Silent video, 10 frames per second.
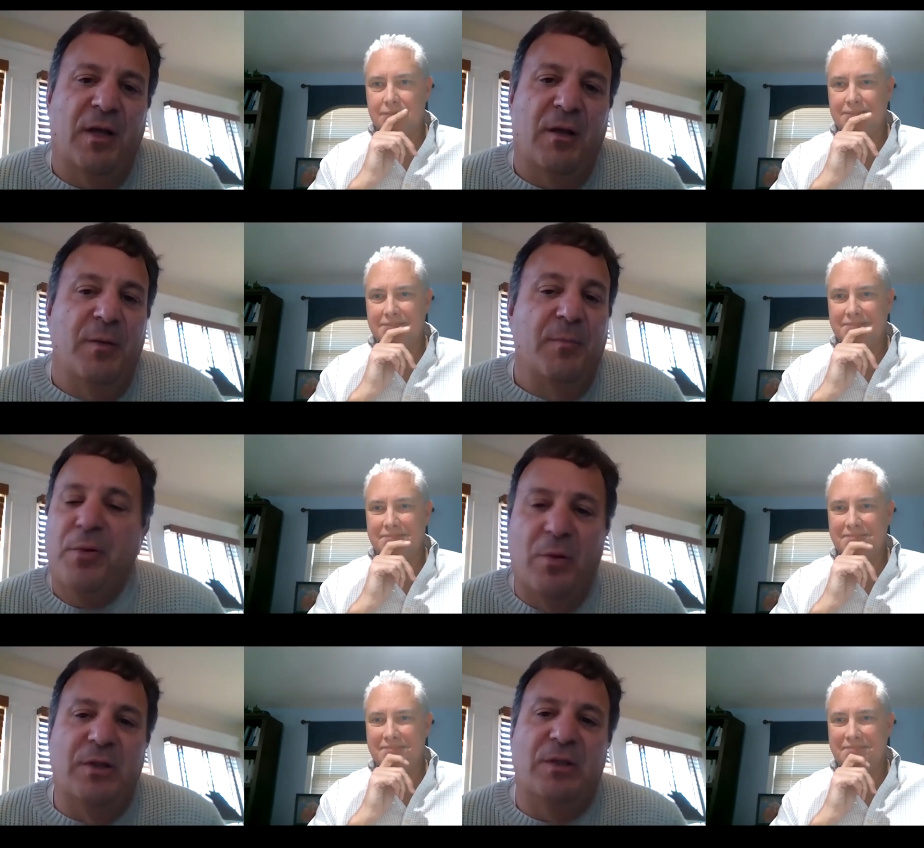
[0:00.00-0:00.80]

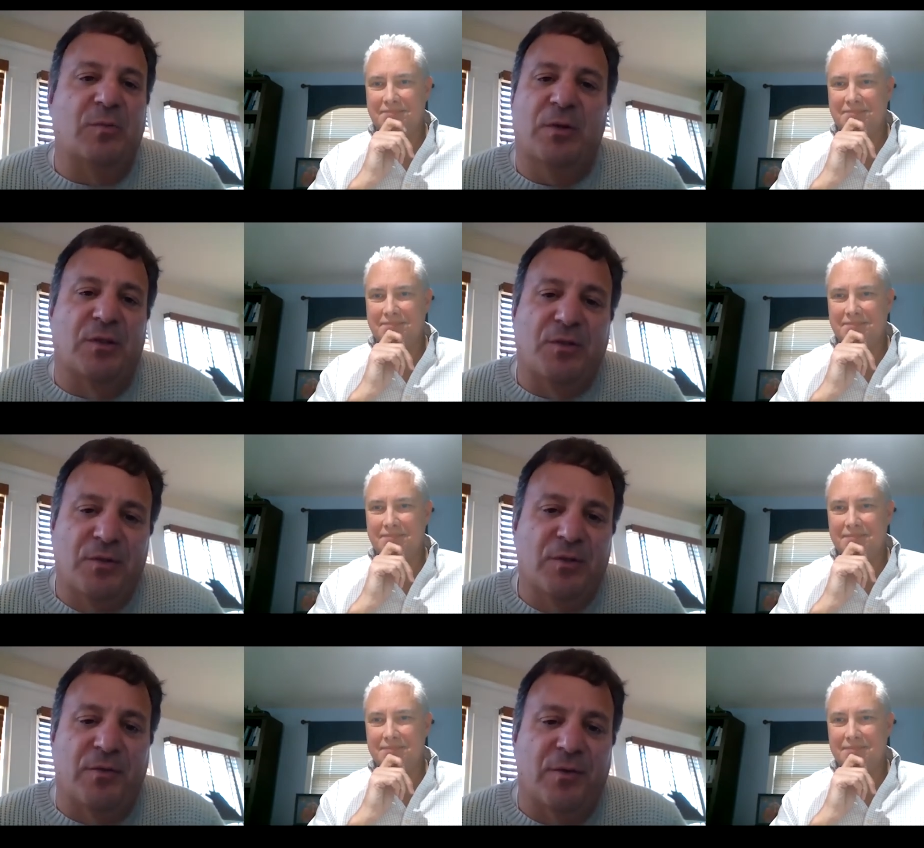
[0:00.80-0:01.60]
Speaker 1: Employees want the
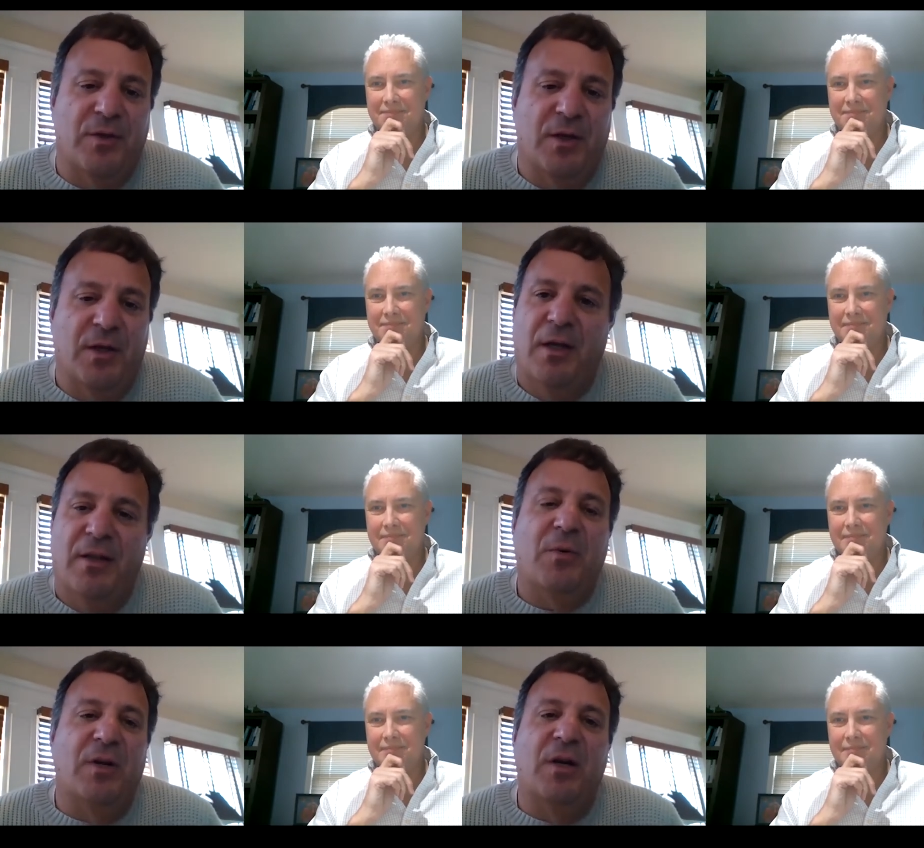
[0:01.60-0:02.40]
truth.
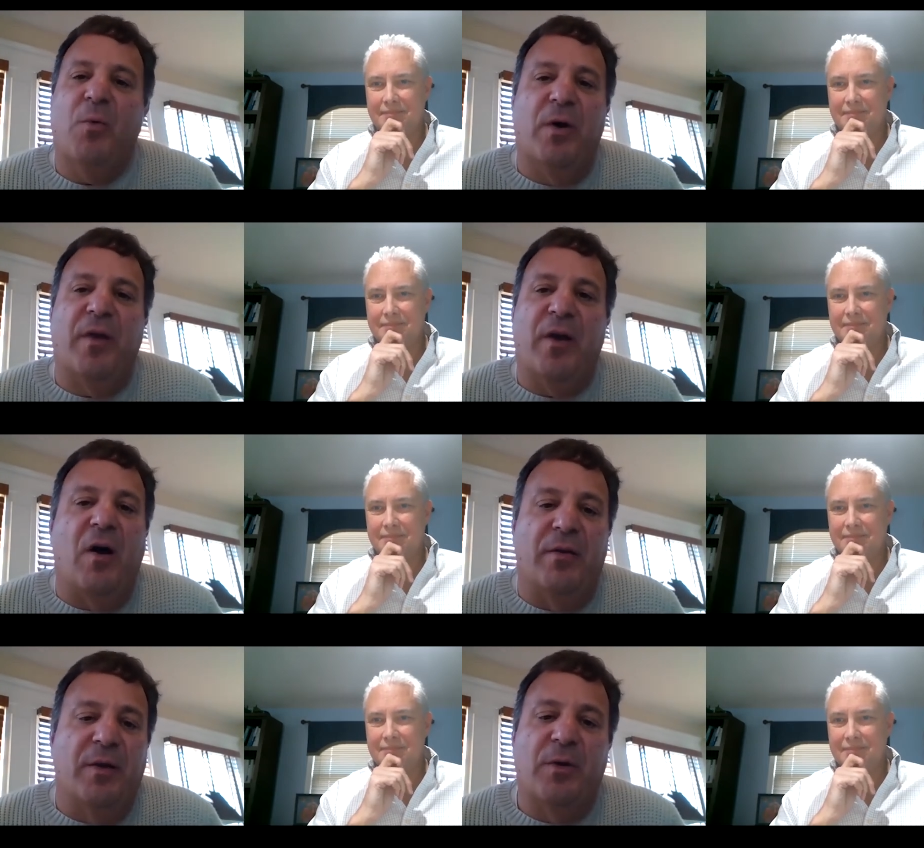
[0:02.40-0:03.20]
They want to know where they
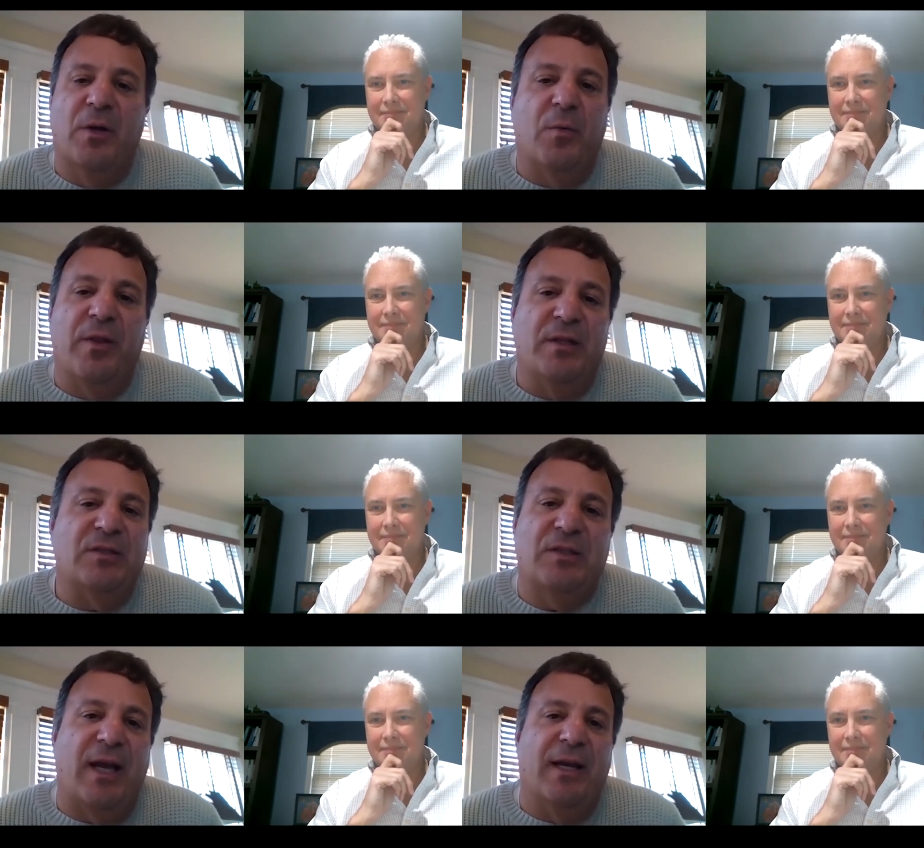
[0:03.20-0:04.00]
are. They want to know where they
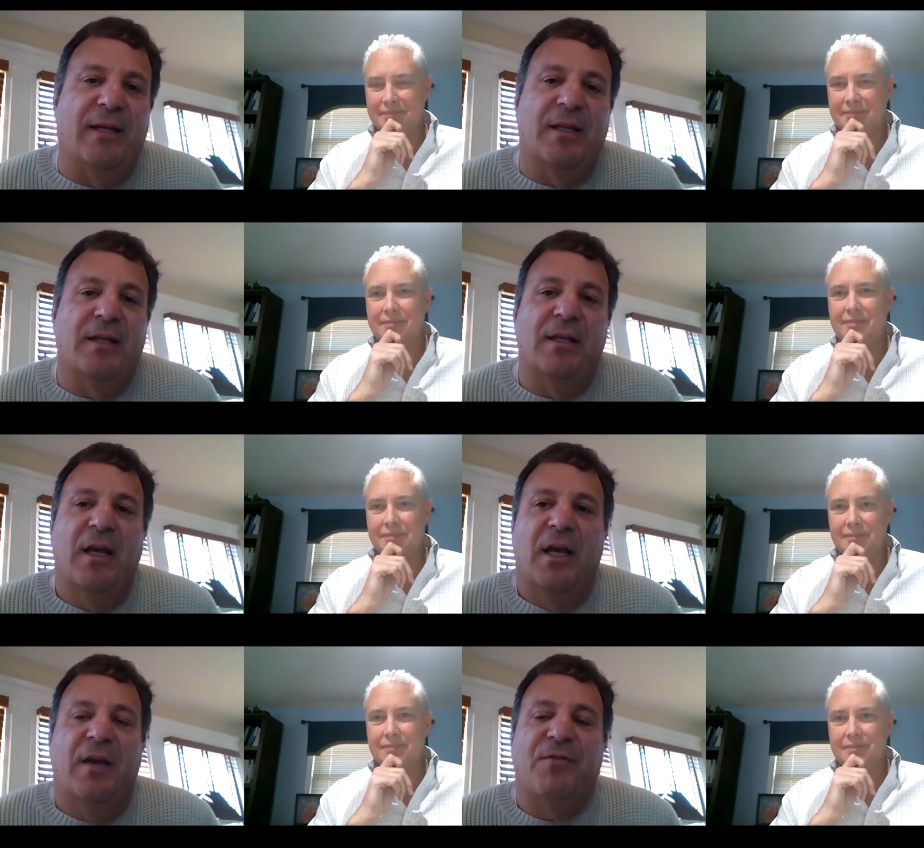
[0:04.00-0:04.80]
stand. And
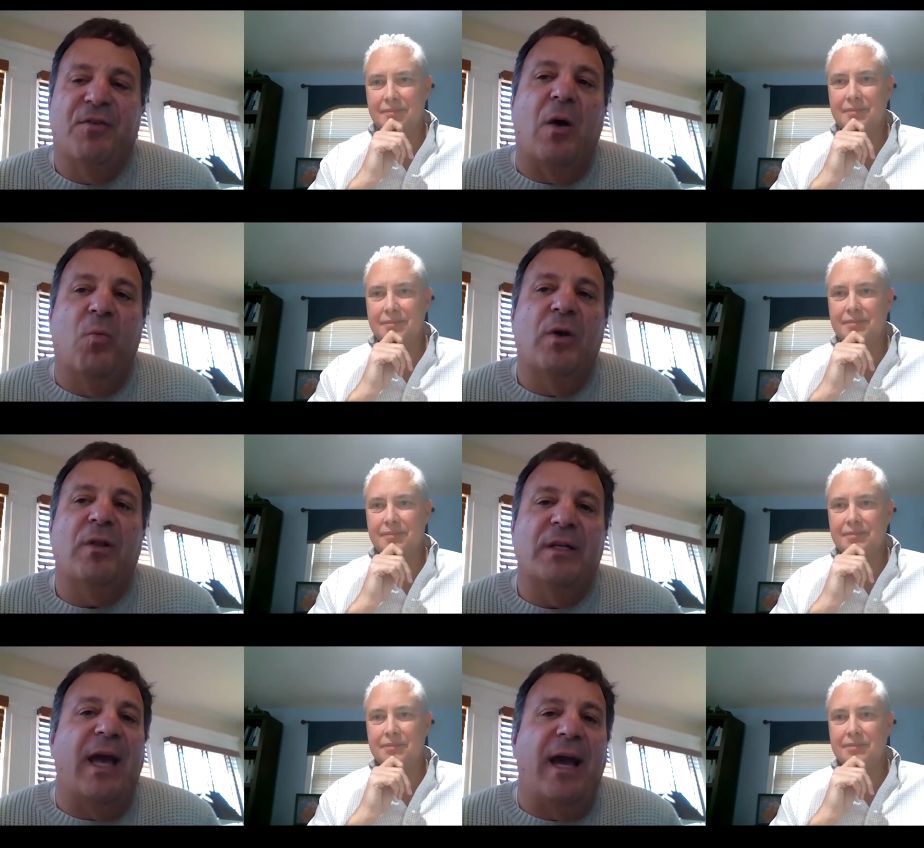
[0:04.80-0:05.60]
if you're not
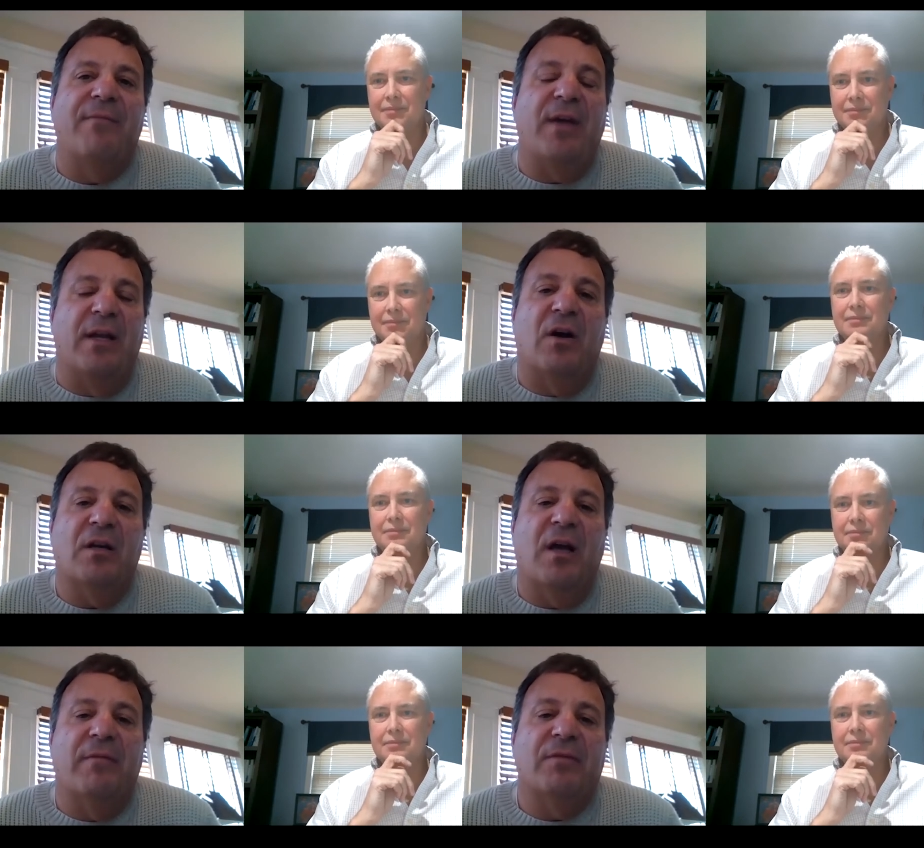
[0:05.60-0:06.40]
willing to have that
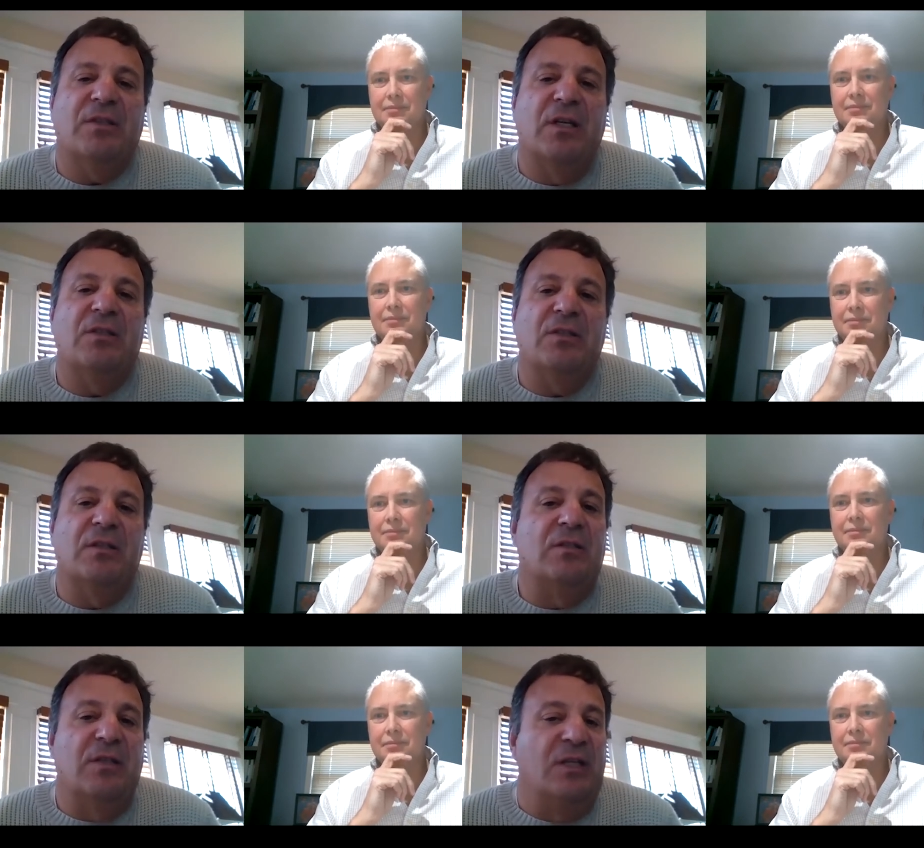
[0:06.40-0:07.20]
hard
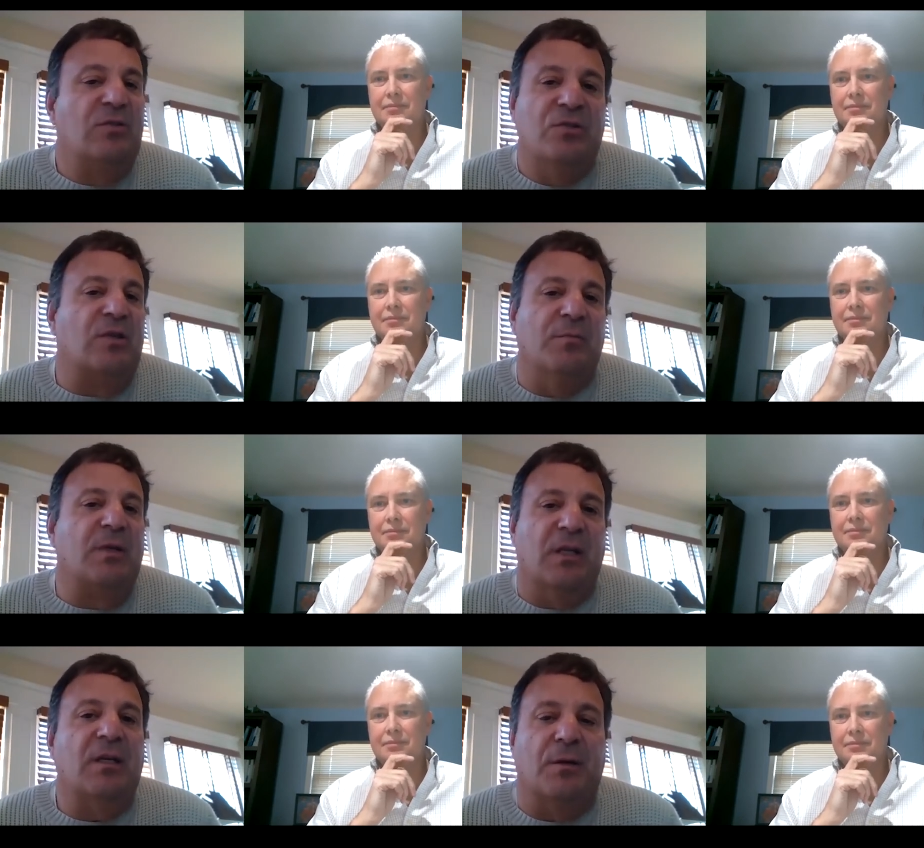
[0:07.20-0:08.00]
conversation, then you shouldn't be
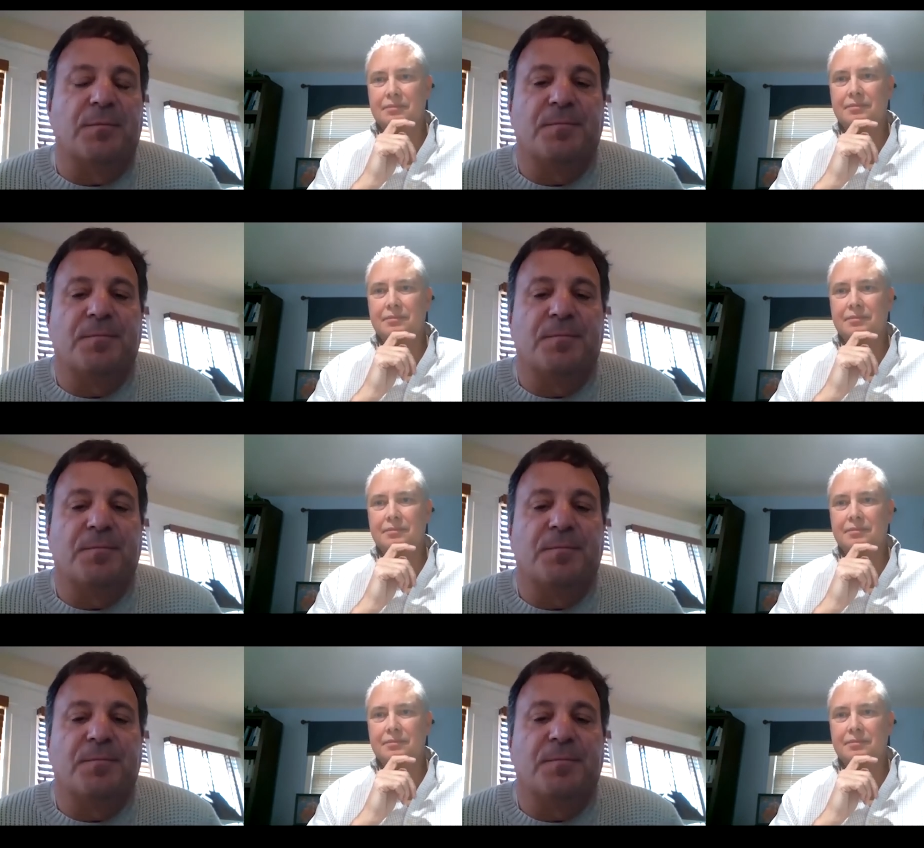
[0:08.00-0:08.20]
a leader.